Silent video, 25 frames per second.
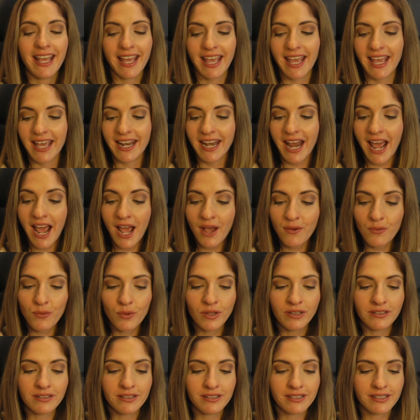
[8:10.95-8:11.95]
and I
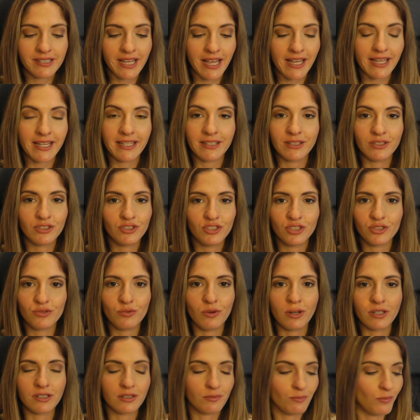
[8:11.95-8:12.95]
will say it just
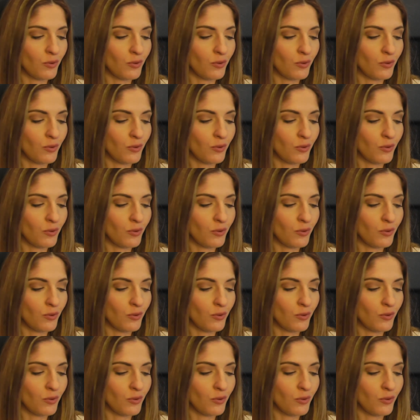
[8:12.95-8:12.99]
once